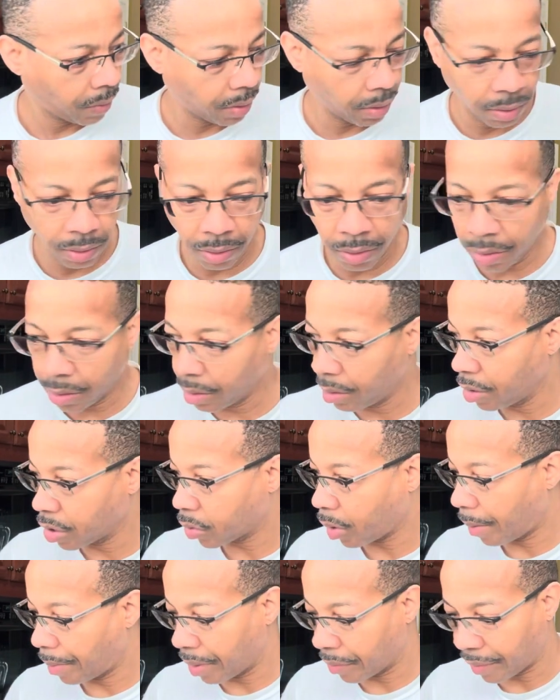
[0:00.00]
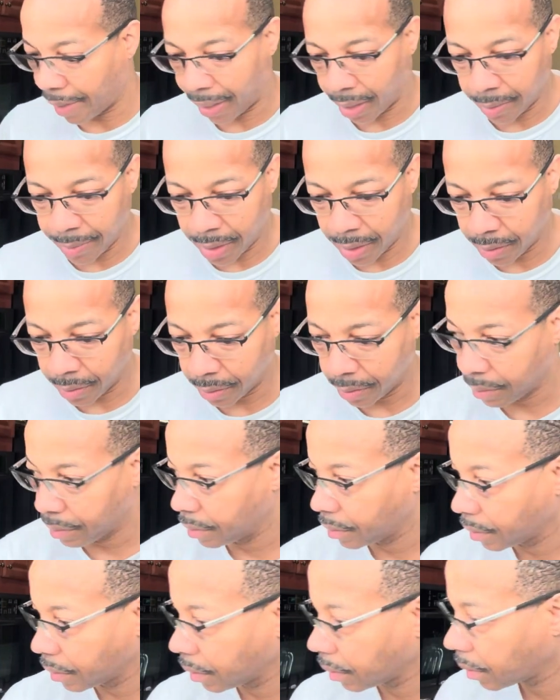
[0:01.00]
Lord knows what I be thinking about.
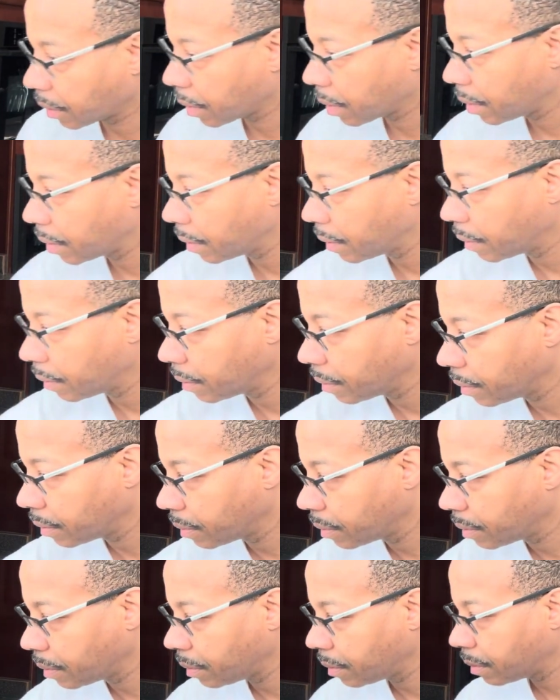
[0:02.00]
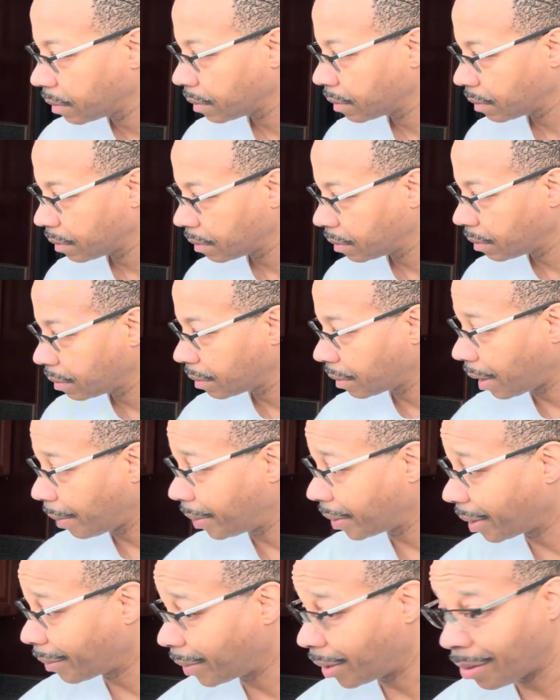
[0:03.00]
I
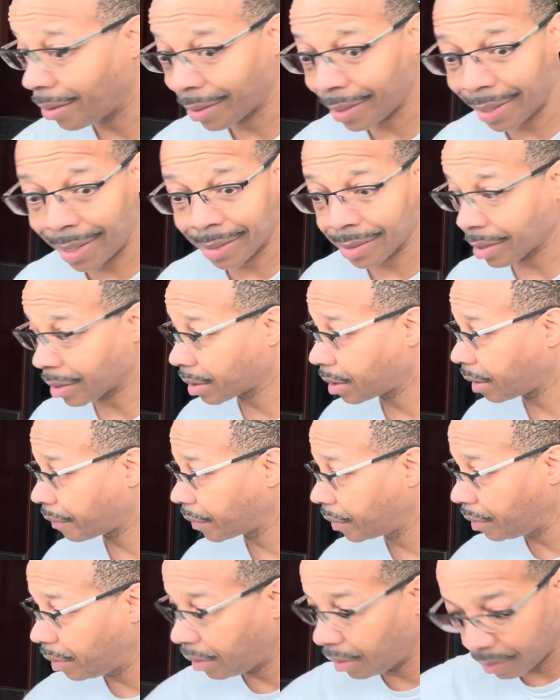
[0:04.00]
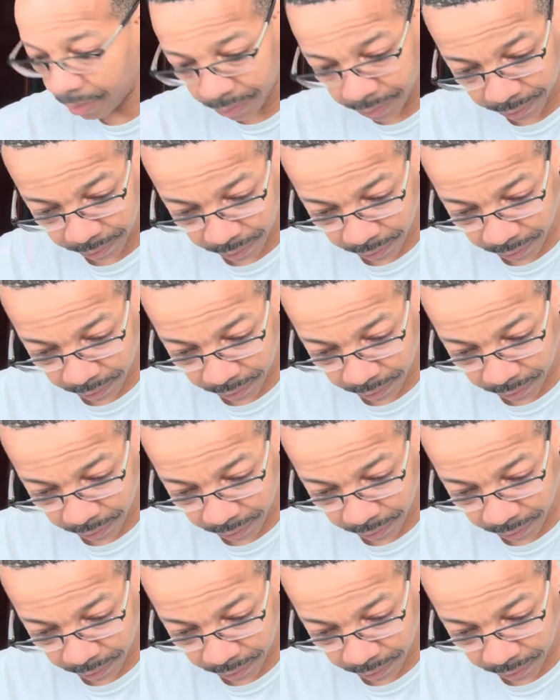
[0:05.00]
be thinking about all kinds of stuff, y'all.